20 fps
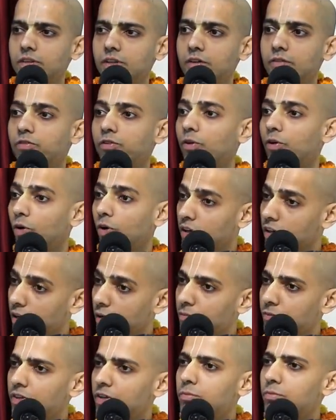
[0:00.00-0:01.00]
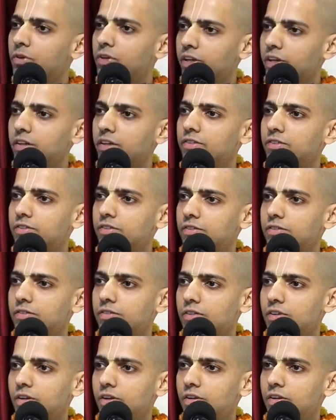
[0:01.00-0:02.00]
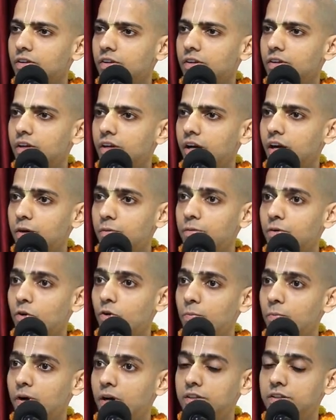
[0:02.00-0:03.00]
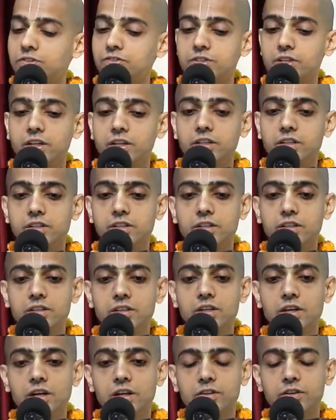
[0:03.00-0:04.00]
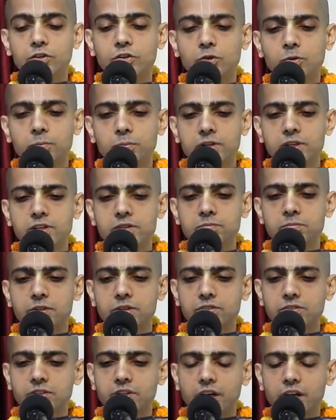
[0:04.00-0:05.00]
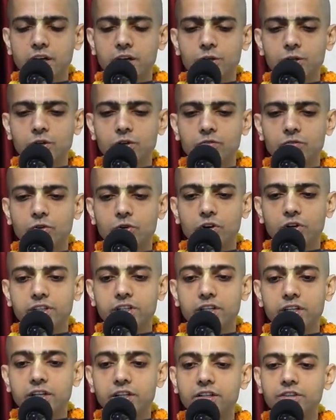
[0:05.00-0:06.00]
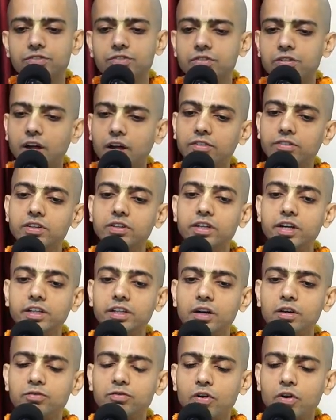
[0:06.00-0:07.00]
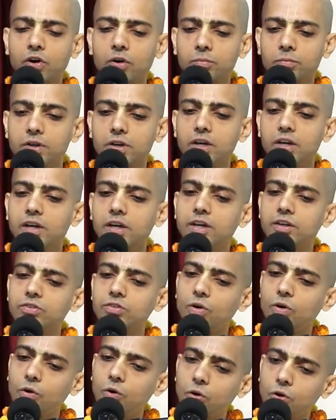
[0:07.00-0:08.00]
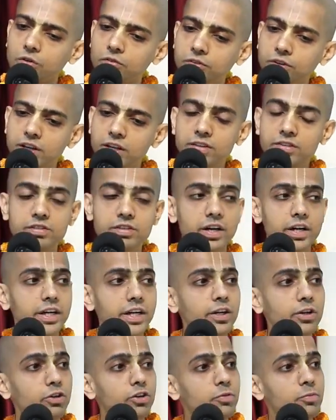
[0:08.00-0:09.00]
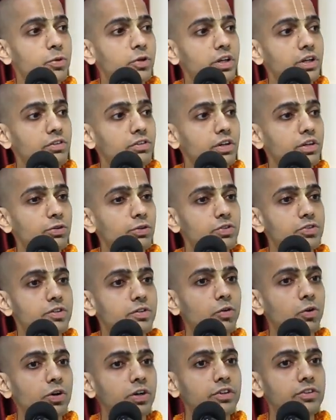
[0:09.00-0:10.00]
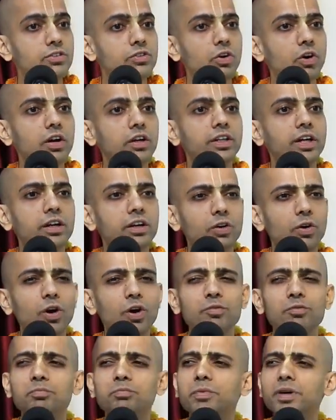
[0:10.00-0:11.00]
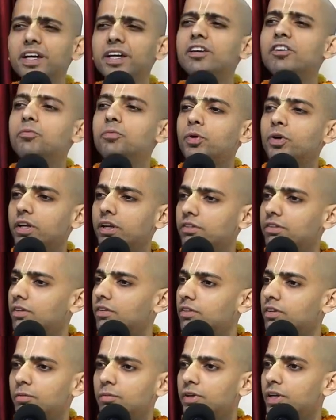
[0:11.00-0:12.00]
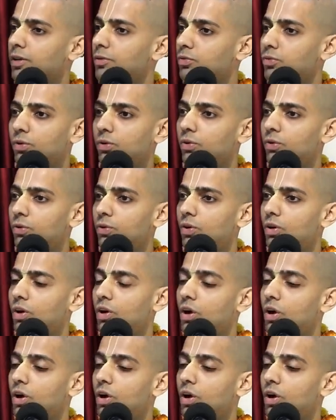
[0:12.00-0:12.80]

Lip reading: If Lord comes and protects. And Prabhupada is telling here, the Supreme Personality of Godhead in his transcendental form is always ready to give protection to his devotees. Not that Lord may give protection sometimes. No.